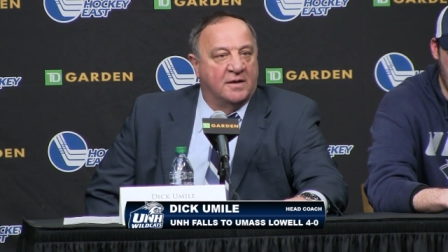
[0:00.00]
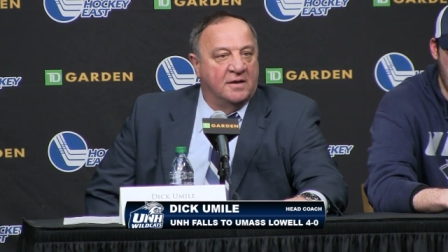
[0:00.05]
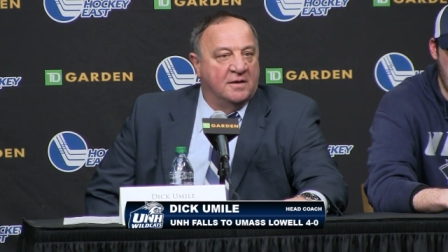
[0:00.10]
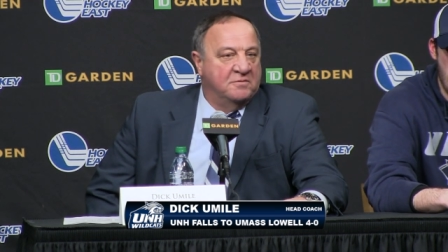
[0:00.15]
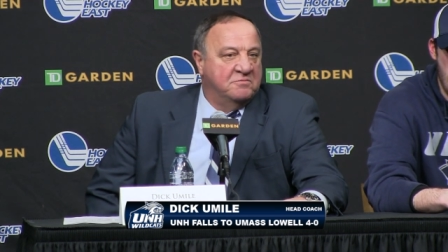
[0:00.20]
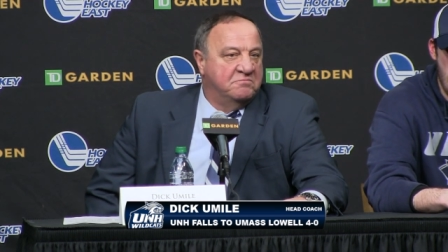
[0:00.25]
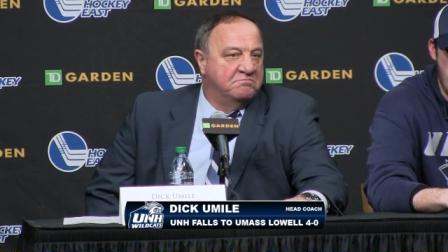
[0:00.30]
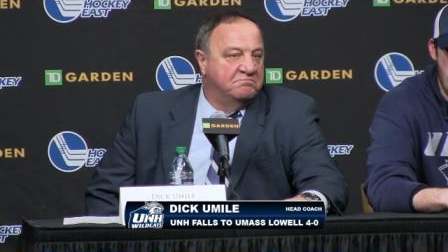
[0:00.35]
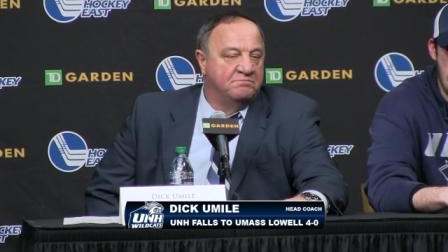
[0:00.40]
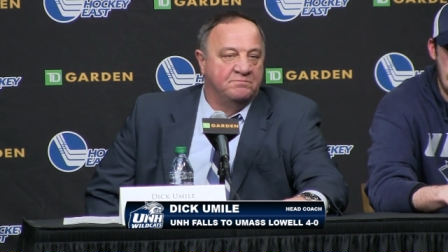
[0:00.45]

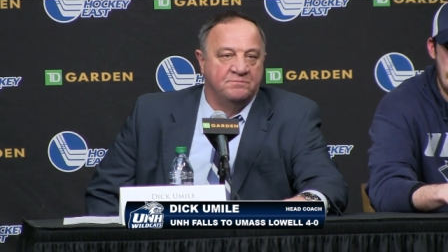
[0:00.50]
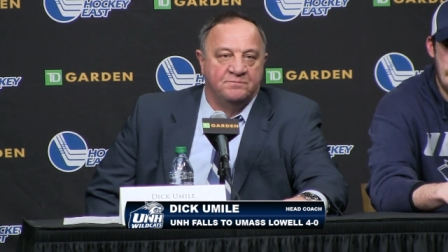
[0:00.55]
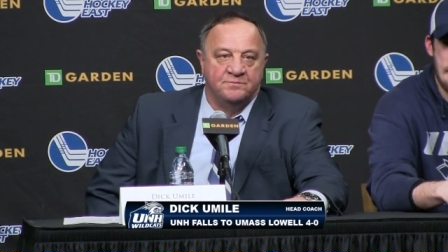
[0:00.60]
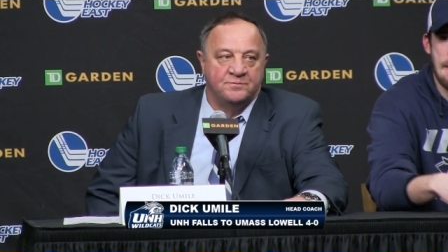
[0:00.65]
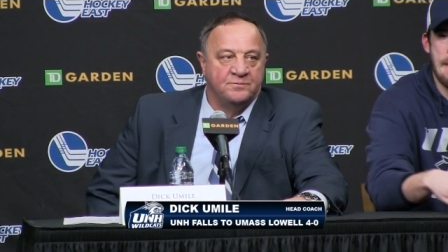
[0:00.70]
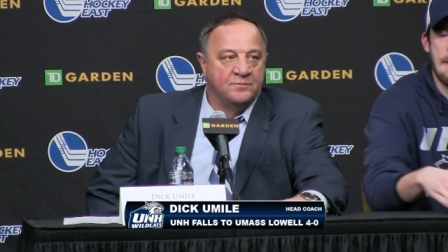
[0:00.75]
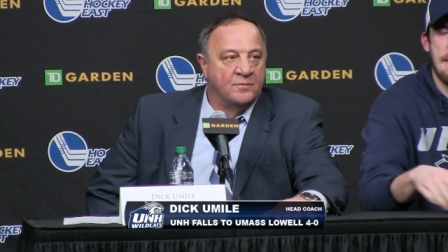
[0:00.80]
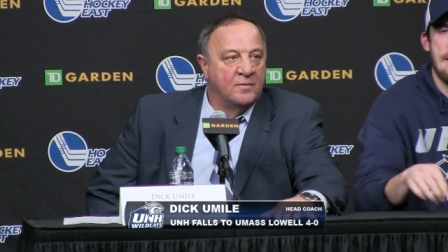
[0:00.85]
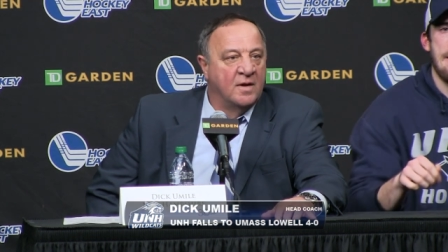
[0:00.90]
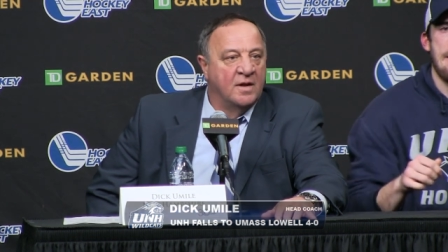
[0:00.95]
and
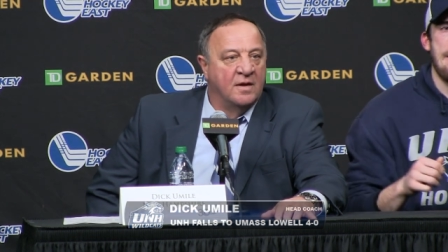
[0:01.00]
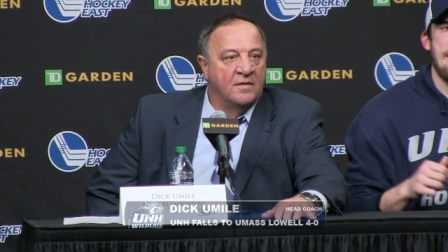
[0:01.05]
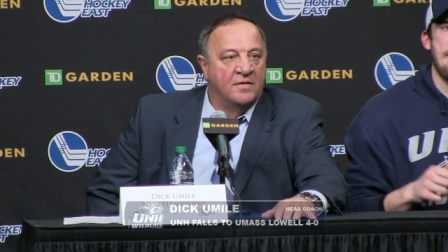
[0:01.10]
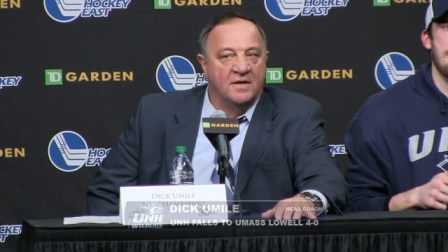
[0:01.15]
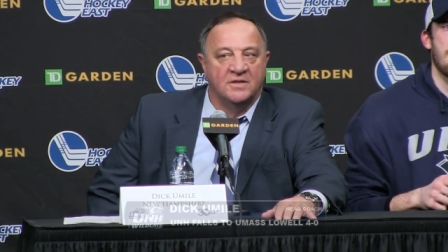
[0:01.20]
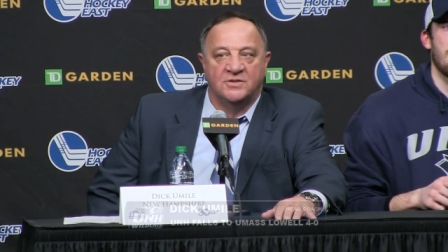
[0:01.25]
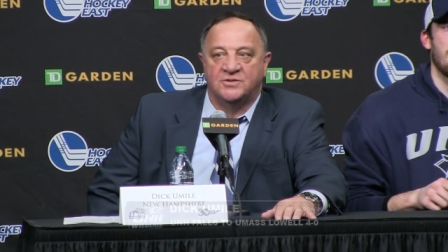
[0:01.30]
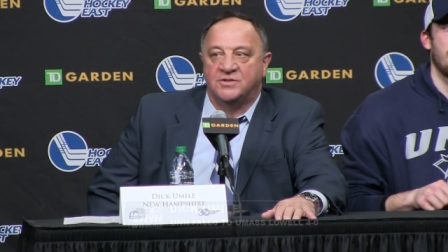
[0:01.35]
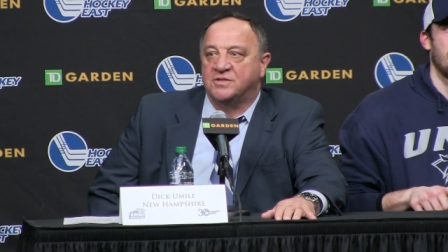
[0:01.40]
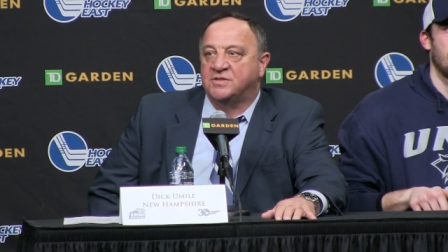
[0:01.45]

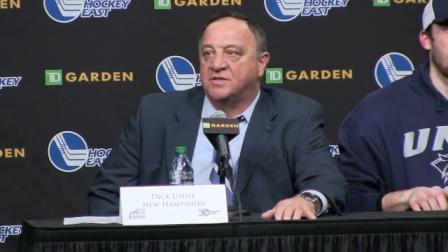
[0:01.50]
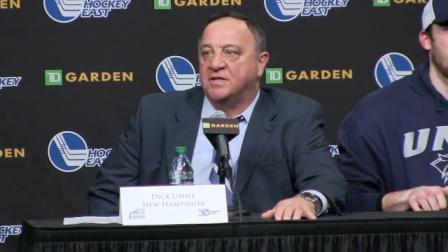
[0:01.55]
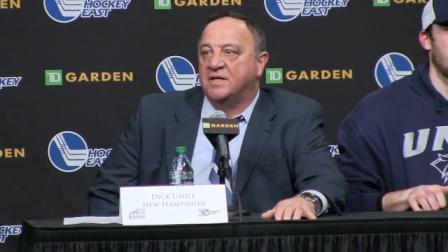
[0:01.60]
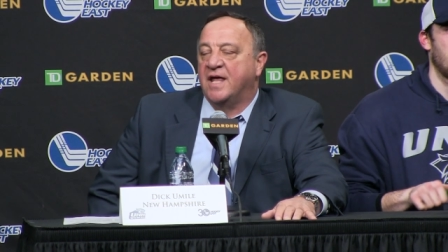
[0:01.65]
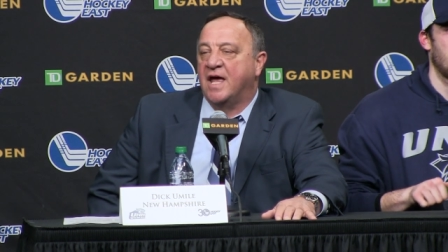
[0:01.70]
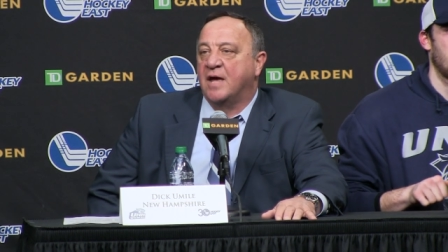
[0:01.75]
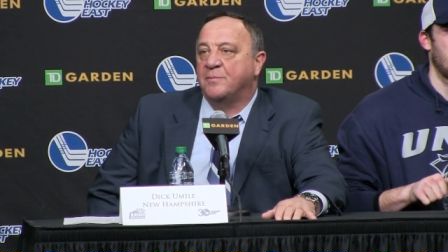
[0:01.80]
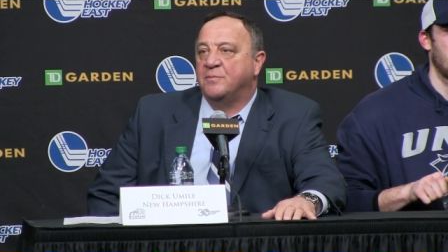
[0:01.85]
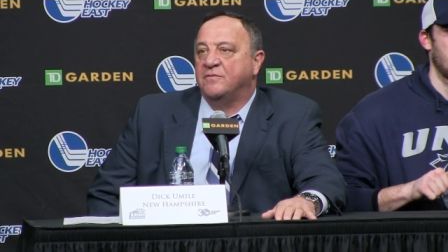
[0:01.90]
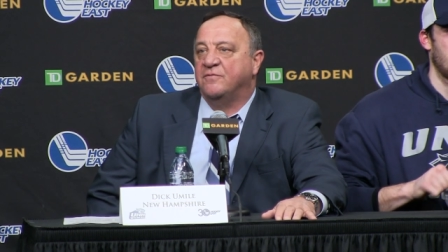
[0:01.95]
things just didn't
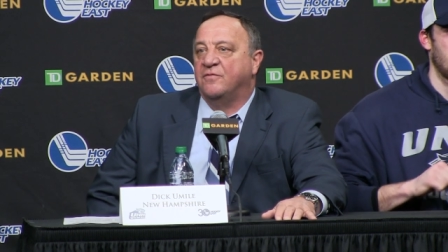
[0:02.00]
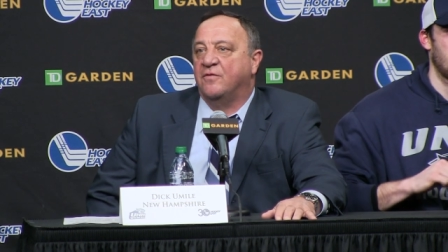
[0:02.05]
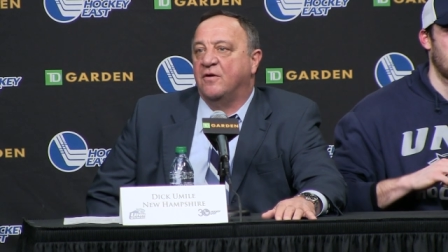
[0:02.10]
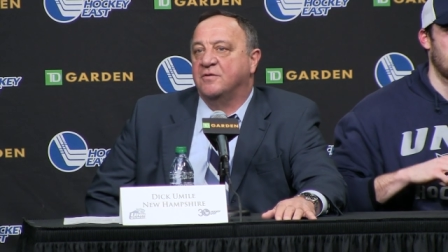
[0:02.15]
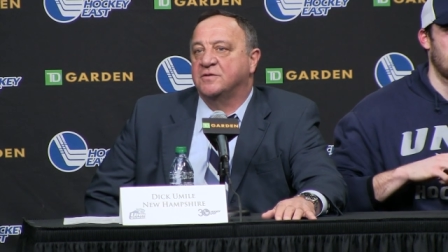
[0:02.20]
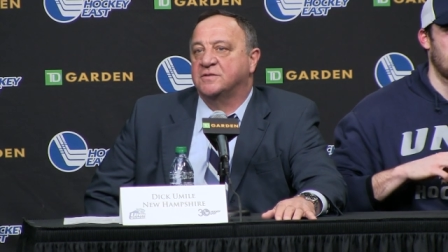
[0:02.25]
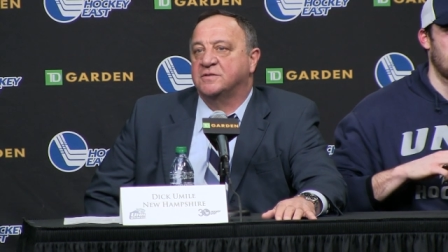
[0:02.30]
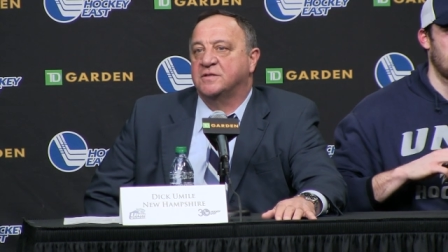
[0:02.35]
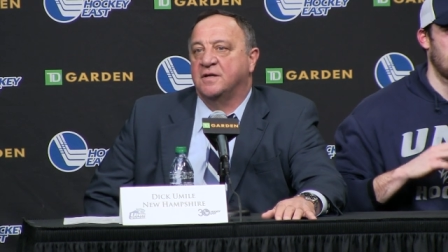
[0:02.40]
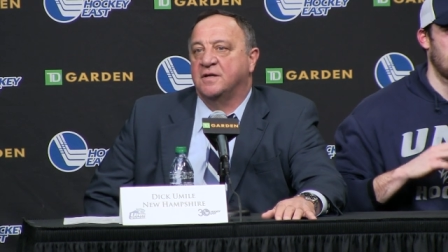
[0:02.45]
happen for us